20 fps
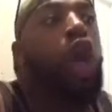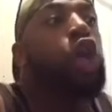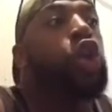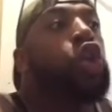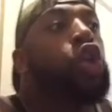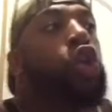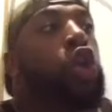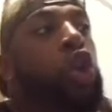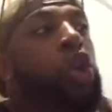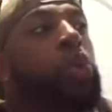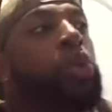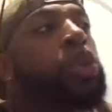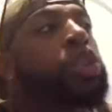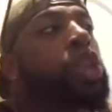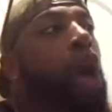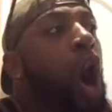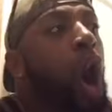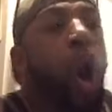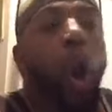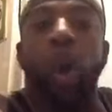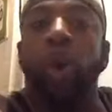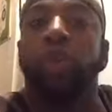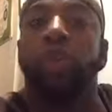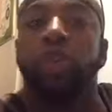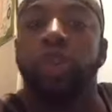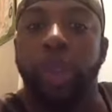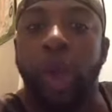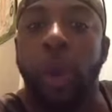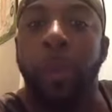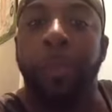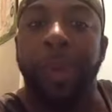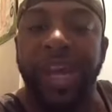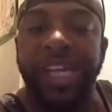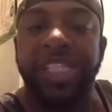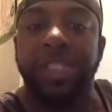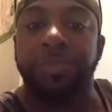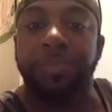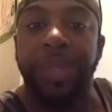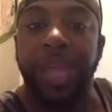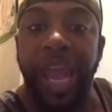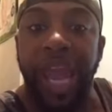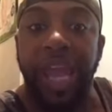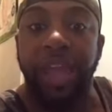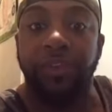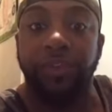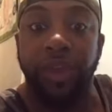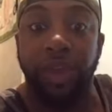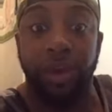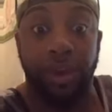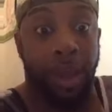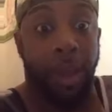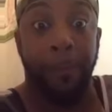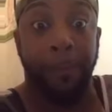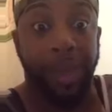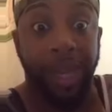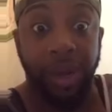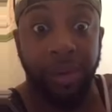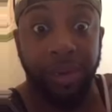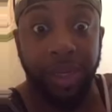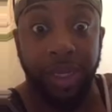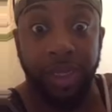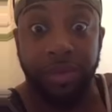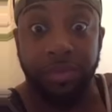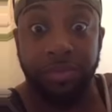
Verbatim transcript: you was on your best behavior, period.